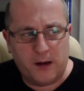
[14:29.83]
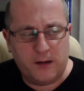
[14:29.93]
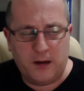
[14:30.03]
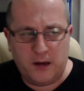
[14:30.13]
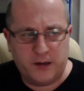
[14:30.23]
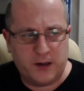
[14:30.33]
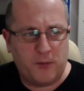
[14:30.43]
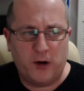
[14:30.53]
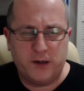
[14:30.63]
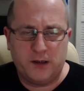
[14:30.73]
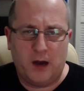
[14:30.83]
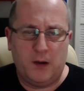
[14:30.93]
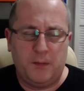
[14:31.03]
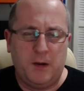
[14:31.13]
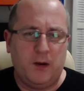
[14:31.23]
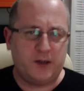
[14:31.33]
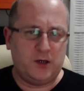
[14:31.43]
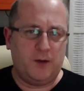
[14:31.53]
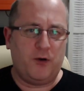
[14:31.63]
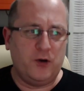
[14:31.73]
It's surprising how many people actually
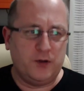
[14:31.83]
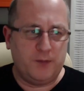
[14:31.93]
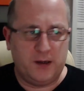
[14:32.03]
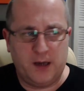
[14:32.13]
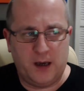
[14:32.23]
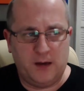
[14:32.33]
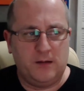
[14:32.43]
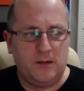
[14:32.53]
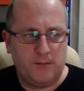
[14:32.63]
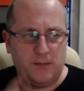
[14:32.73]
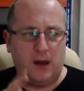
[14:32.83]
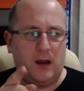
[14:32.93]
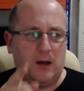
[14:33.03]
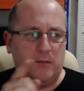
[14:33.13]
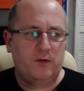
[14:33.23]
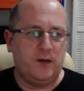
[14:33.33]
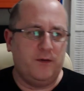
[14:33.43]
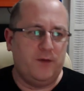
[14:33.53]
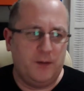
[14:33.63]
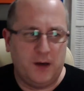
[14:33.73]
approach me and say, Matt, I moved to the
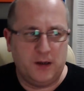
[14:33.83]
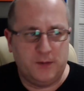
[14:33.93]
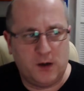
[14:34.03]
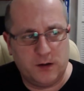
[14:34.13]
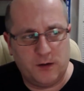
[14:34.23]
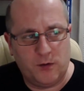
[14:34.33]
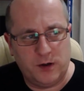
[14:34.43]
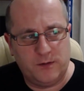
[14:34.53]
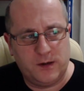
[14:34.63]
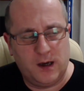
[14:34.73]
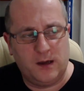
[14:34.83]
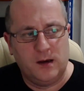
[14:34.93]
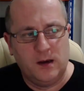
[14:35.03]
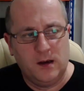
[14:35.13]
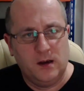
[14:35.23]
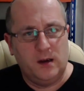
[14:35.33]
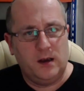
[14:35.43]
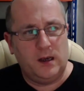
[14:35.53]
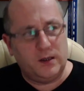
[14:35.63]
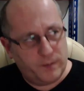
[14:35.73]
Philippines because of what you've said.
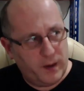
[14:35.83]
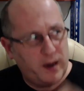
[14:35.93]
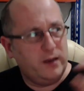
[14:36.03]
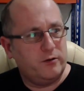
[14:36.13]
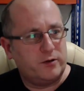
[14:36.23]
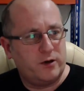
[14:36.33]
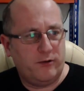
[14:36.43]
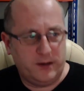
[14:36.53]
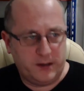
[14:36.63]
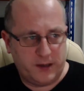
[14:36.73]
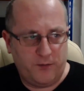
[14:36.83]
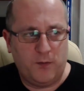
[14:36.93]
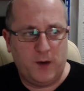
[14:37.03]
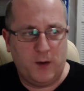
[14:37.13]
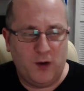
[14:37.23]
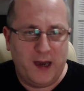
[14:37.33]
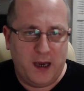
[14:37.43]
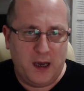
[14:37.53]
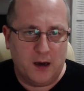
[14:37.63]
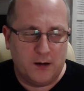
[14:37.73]
In Spain, there's currently several people
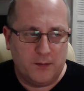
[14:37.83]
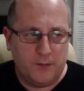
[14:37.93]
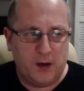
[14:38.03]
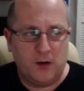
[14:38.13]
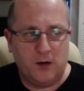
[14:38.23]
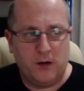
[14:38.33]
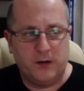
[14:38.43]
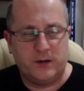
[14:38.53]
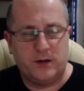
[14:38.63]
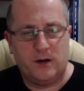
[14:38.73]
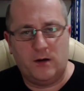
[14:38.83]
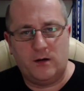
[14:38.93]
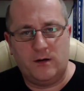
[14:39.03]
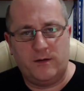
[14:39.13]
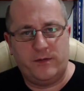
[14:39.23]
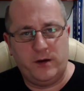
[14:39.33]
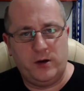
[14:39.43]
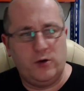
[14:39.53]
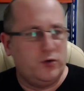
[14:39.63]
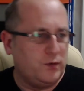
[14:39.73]
here because of the
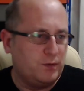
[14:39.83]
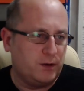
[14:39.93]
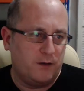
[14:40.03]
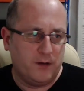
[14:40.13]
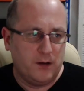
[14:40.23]
YouTube stuff.